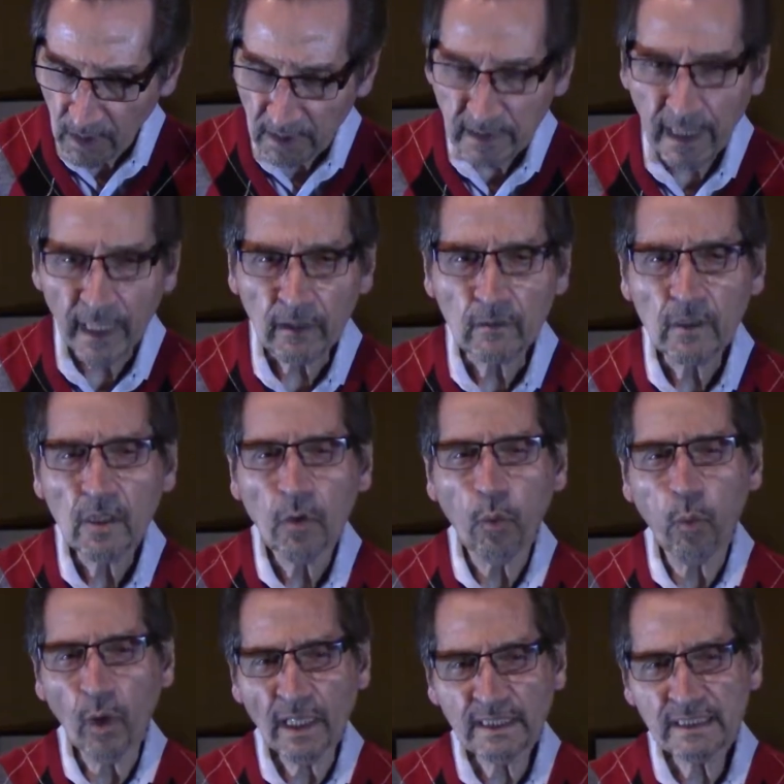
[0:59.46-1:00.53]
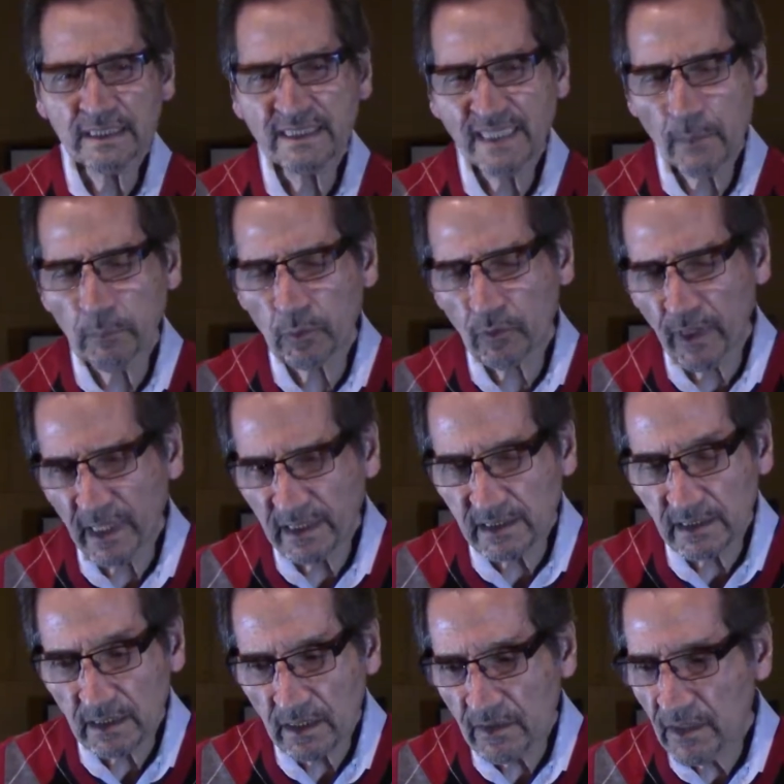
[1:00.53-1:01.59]
Now, what
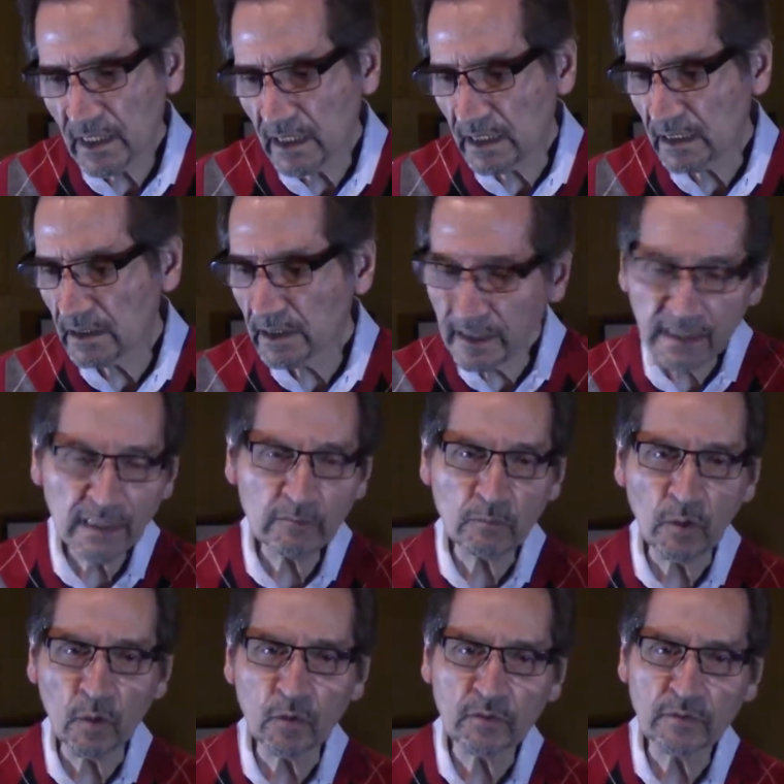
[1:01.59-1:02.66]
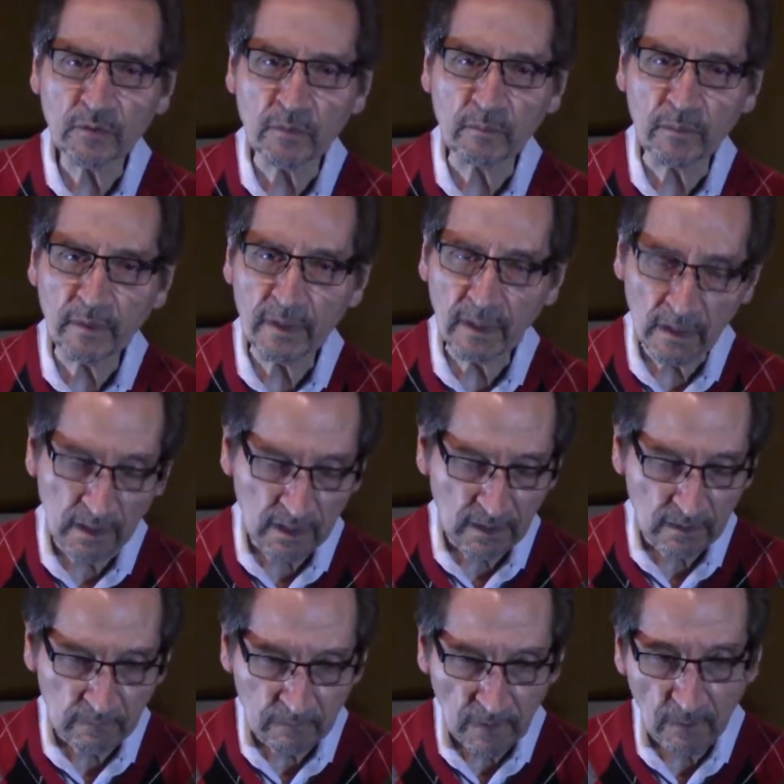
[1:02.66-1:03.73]
separates the Lydian mode from
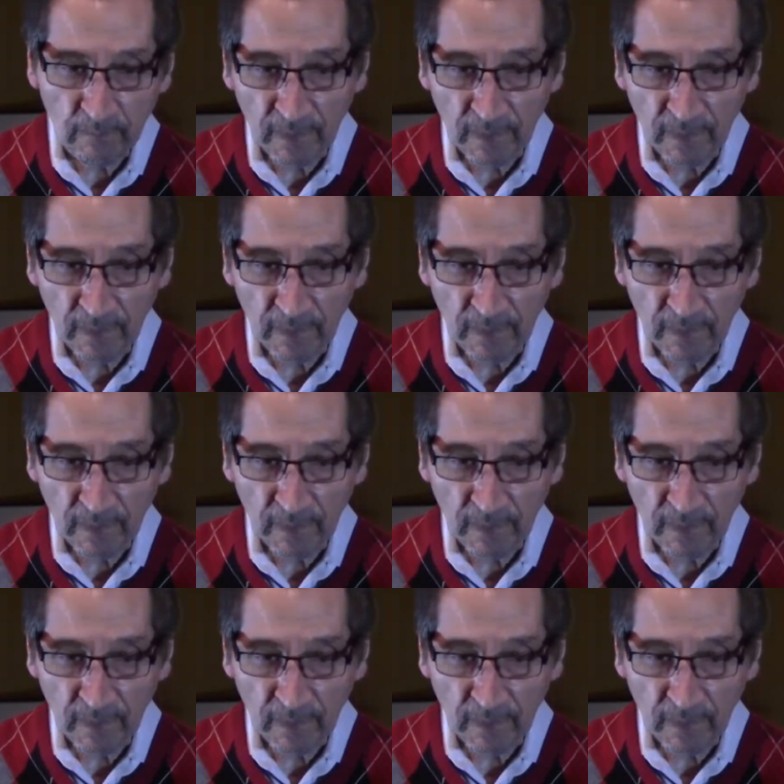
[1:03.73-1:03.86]
a